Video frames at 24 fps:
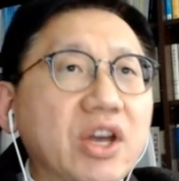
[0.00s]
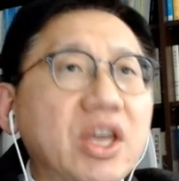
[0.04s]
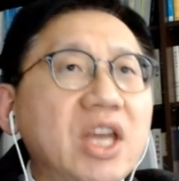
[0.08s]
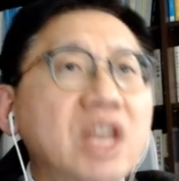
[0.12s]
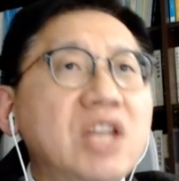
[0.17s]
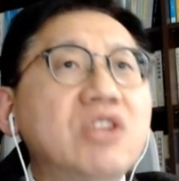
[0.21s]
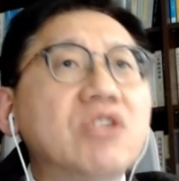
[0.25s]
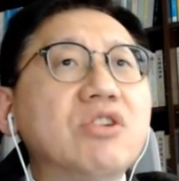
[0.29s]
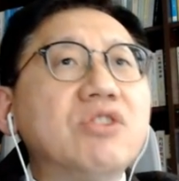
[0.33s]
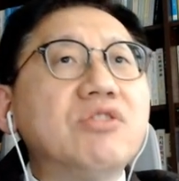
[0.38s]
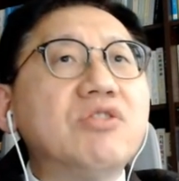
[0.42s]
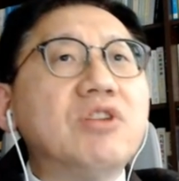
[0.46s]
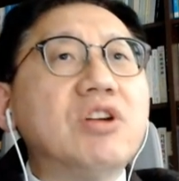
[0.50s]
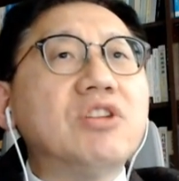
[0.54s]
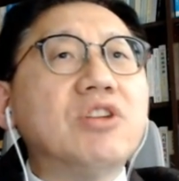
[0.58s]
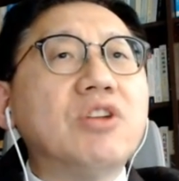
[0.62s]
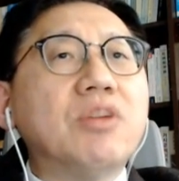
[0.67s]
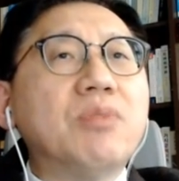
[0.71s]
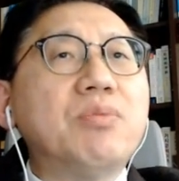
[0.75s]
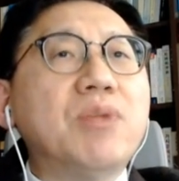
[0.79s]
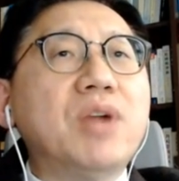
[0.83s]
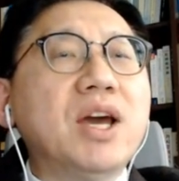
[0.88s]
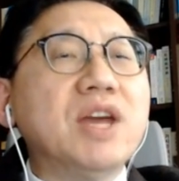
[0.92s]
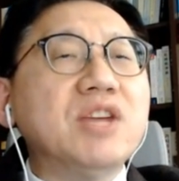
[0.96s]
industrial
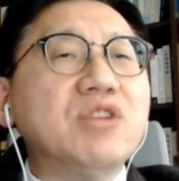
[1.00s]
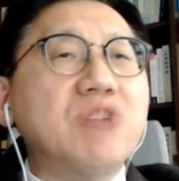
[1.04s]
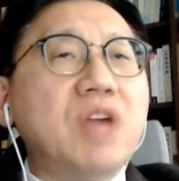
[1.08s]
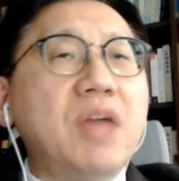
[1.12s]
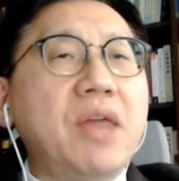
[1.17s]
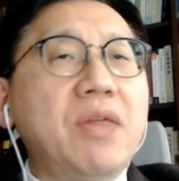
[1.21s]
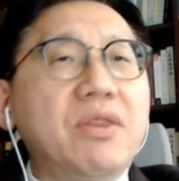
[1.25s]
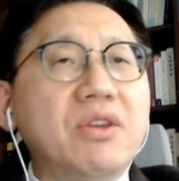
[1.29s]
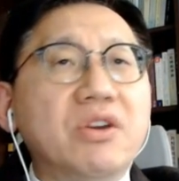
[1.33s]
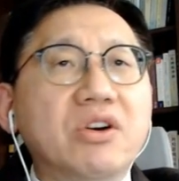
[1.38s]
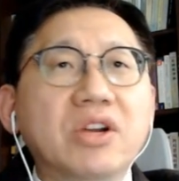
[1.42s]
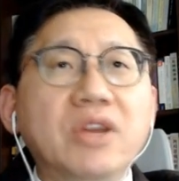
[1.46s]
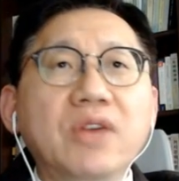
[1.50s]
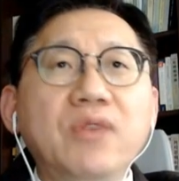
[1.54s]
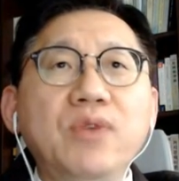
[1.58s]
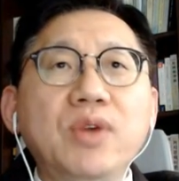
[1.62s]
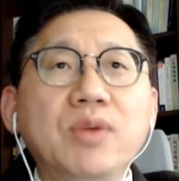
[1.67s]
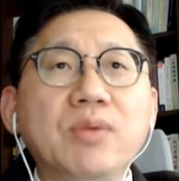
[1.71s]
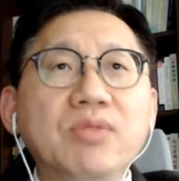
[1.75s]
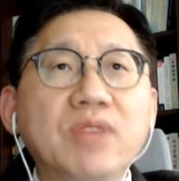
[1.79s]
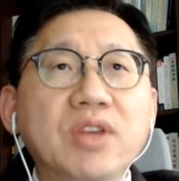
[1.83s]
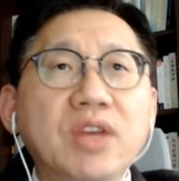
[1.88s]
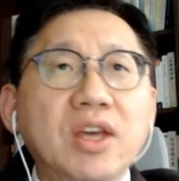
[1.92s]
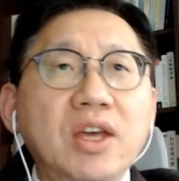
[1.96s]
supply chain
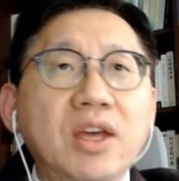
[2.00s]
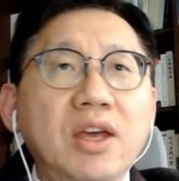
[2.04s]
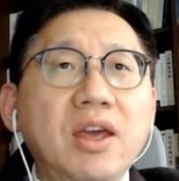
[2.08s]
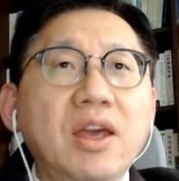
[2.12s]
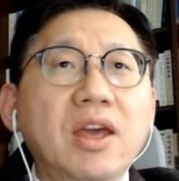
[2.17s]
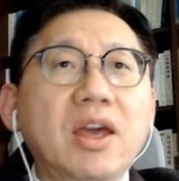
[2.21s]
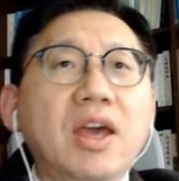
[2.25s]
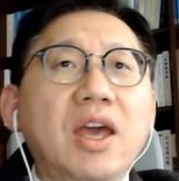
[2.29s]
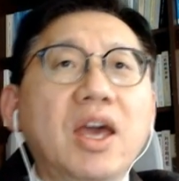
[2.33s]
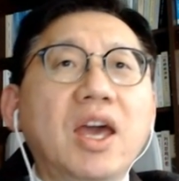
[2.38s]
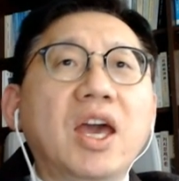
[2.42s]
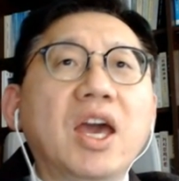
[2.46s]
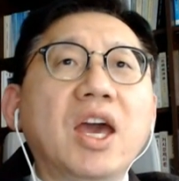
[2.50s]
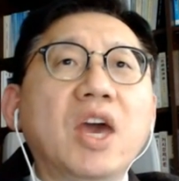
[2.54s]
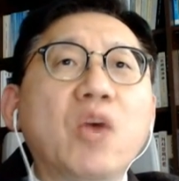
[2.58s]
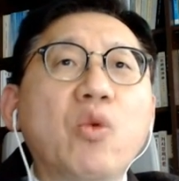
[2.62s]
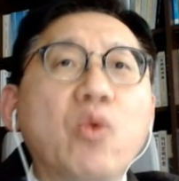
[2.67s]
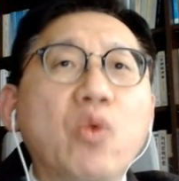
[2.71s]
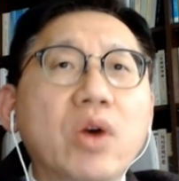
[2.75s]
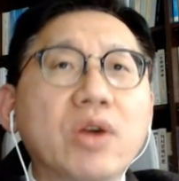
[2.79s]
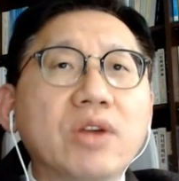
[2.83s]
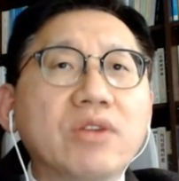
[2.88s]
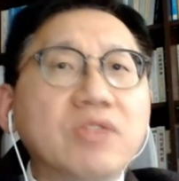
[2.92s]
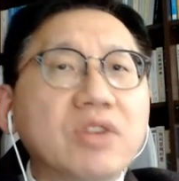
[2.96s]
3050
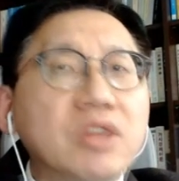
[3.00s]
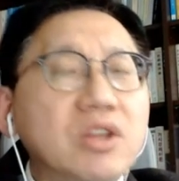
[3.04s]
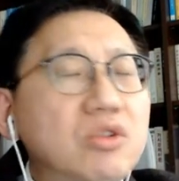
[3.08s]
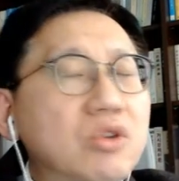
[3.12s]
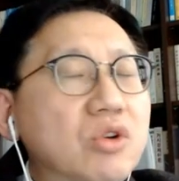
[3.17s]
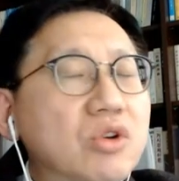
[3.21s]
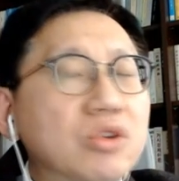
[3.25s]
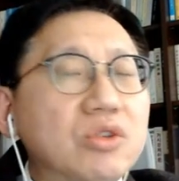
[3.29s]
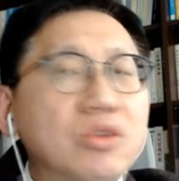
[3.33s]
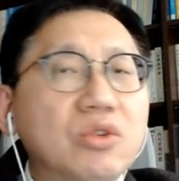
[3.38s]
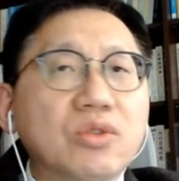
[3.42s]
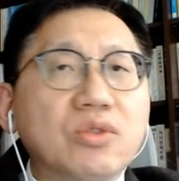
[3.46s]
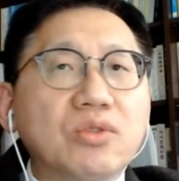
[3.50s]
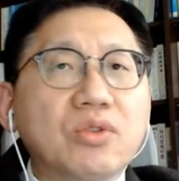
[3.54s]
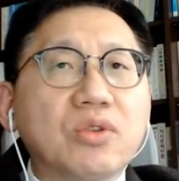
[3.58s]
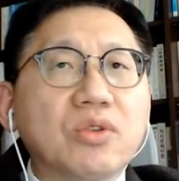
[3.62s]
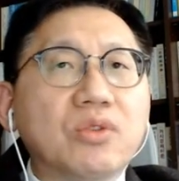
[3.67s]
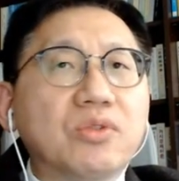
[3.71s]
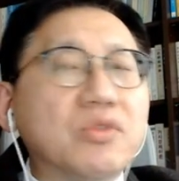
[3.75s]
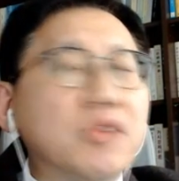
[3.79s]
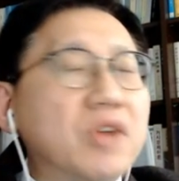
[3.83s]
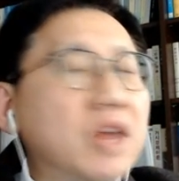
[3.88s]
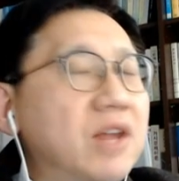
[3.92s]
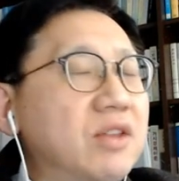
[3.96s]
was introduced to
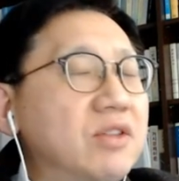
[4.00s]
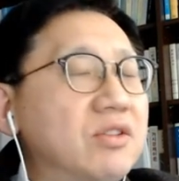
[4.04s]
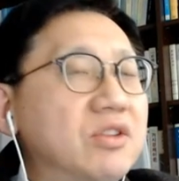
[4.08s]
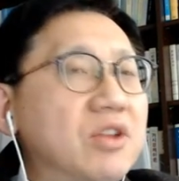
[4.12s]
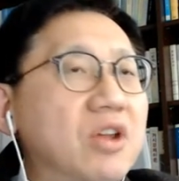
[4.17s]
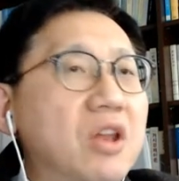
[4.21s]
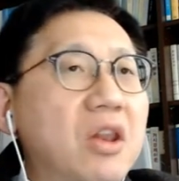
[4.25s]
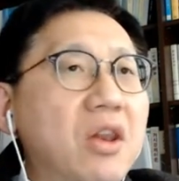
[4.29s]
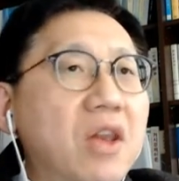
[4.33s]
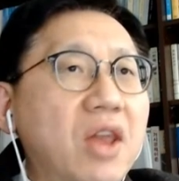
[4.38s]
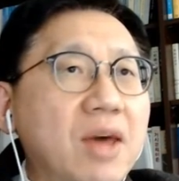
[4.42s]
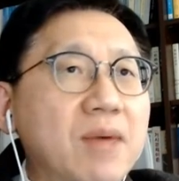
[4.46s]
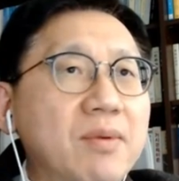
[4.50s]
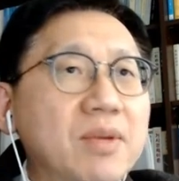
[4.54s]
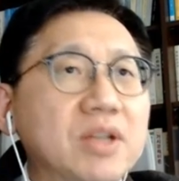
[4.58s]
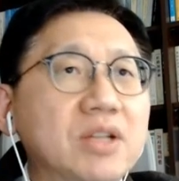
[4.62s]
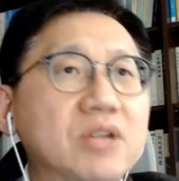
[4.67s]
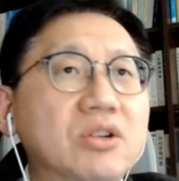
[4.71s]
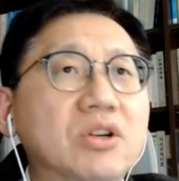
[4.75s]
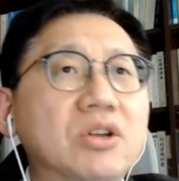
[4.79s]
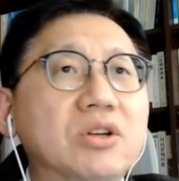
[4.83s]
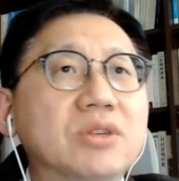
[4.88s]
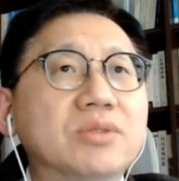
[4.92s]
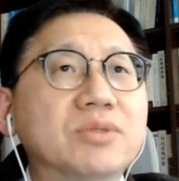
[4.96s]
strengthen the level
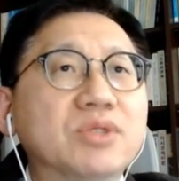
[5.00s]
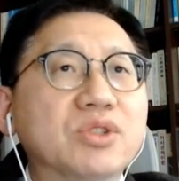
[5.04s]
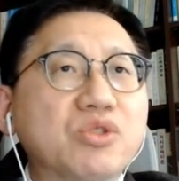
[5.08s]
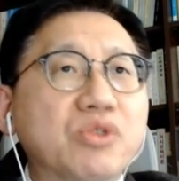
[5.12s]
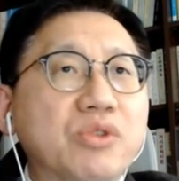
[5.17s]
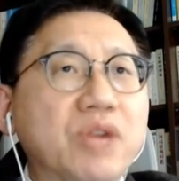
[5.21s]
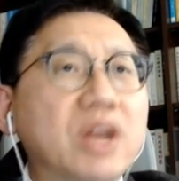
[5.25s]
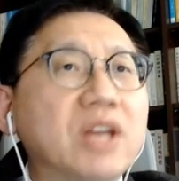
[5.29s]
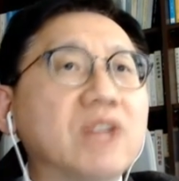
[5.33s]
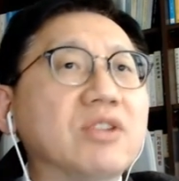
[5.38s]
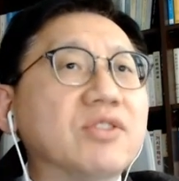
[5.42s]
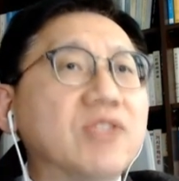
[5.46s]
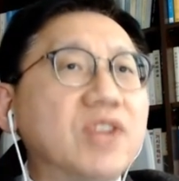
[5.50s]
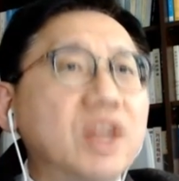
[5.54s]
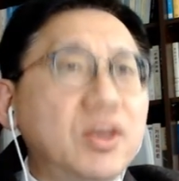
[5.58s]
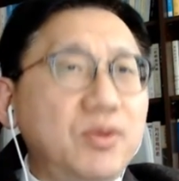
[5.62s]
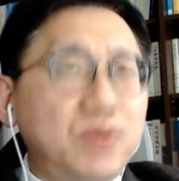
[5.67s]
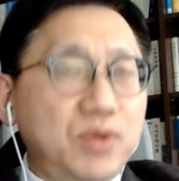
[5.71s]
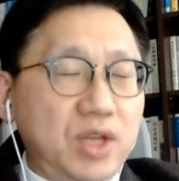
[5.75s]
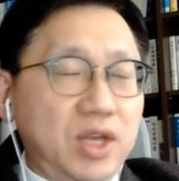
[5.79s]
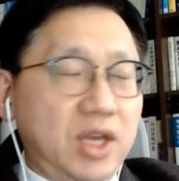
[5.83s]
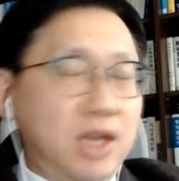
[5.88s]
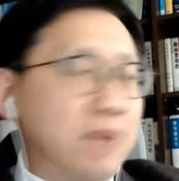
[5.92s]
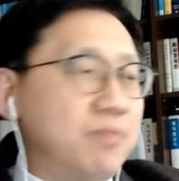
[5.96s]
of trade
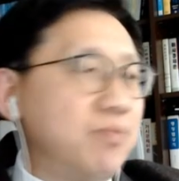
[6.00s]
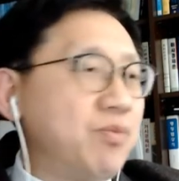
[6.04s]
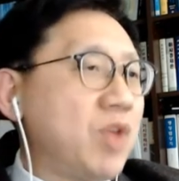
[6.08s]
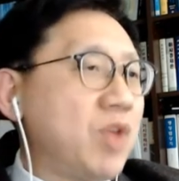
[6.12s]
safety.